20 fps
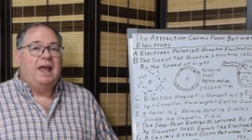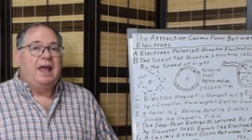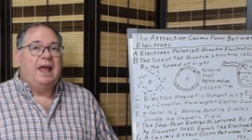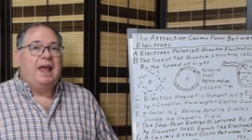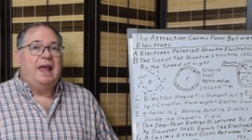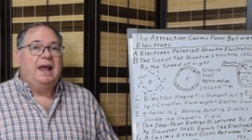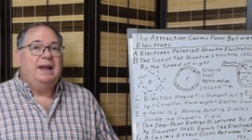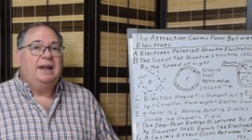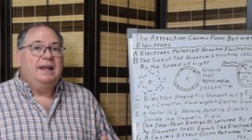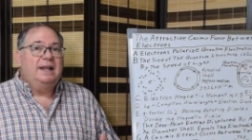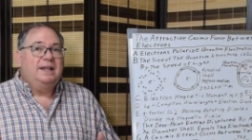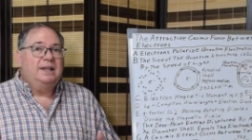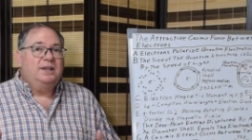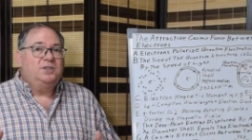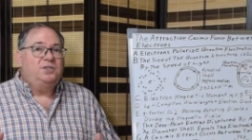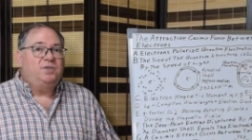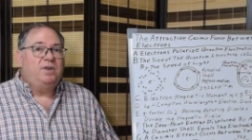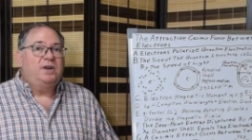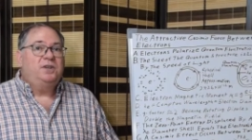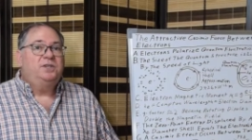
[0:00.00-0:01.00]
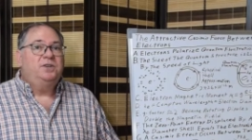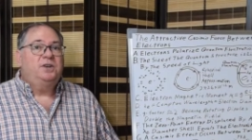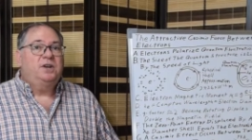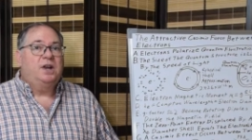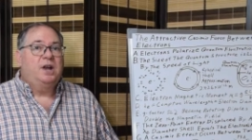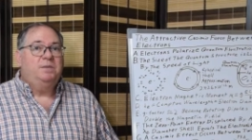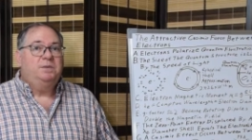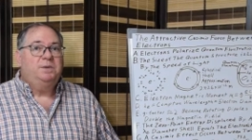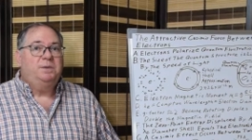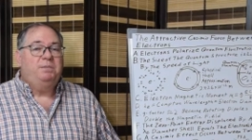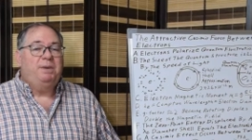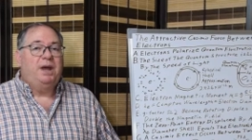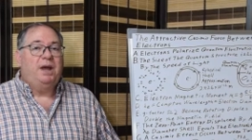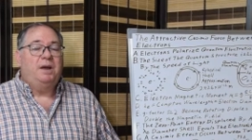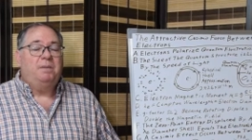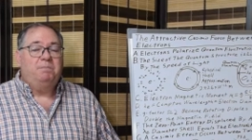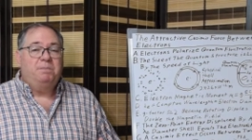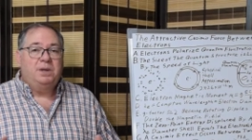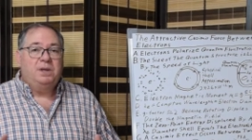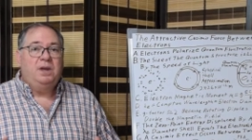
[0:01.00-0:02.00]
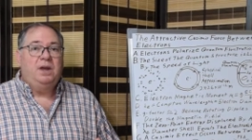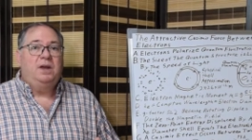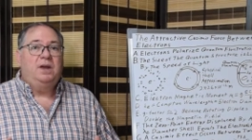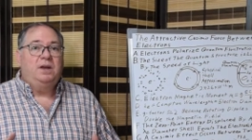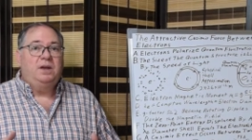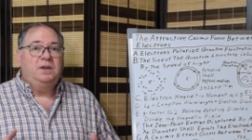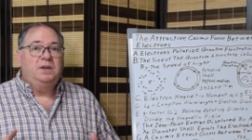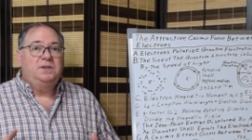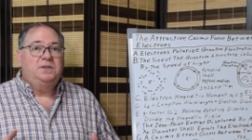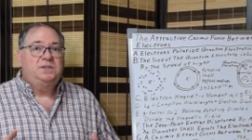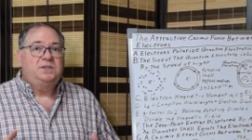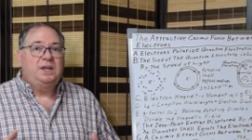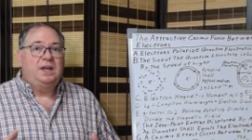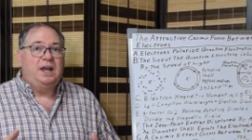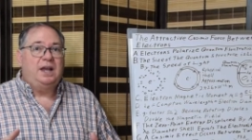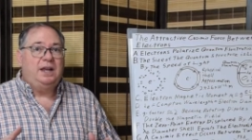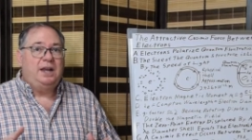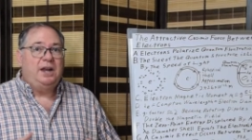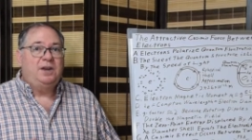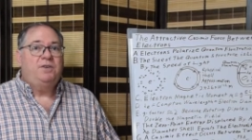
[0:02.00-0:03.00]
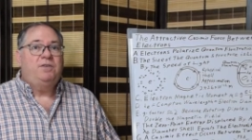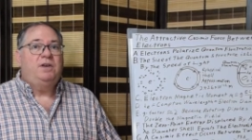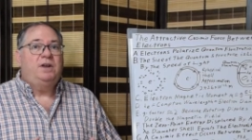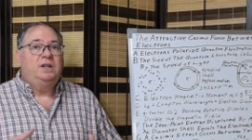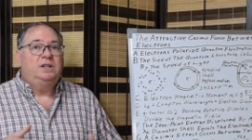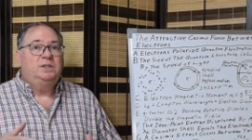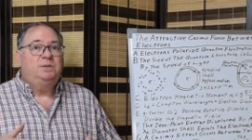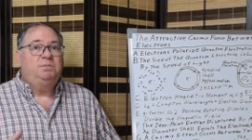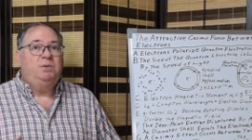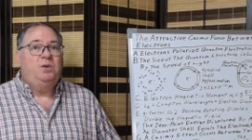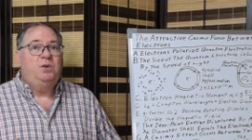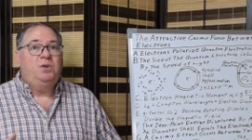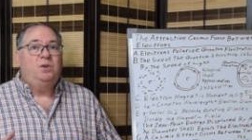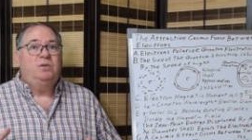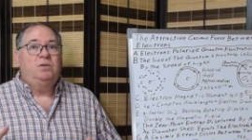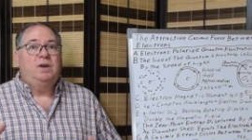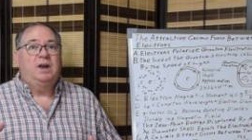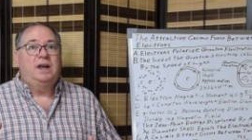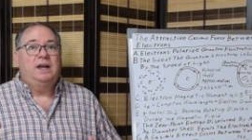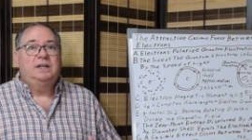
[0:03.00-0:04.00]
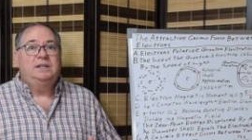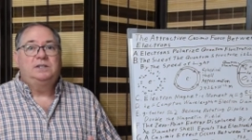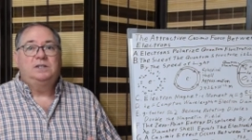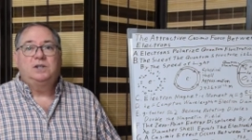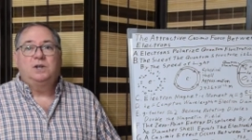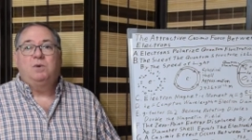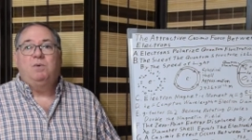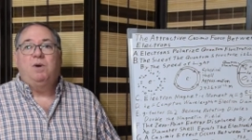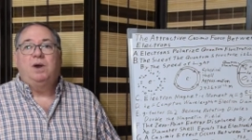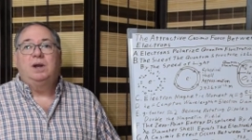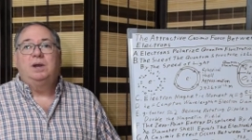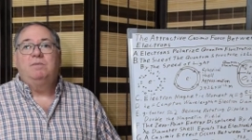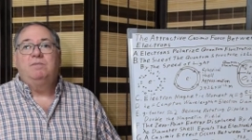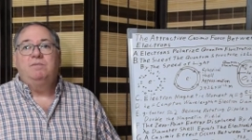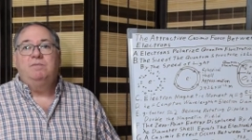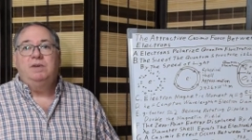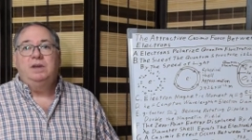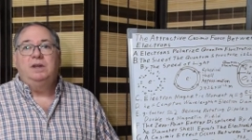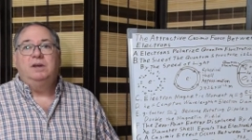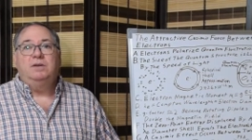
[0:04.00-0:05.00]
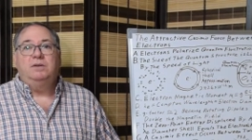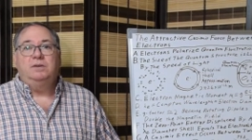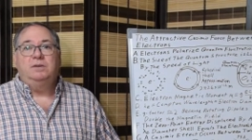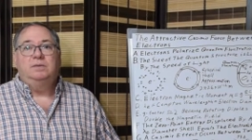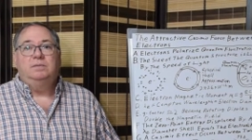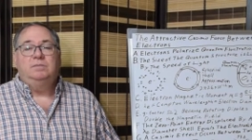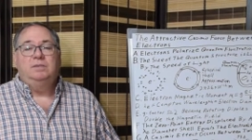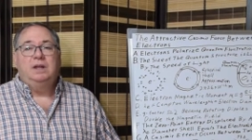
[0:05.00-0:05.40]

And the structure comes about because electrons polarize the quantum field.